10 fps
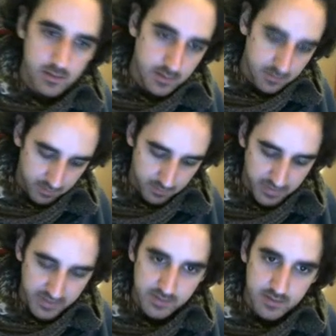the
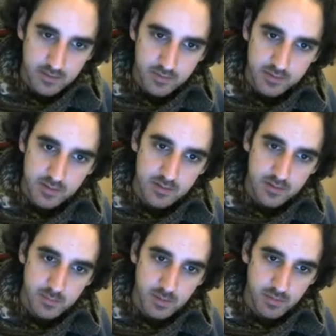transparency for this is
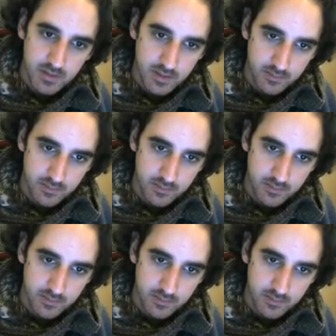gonna probably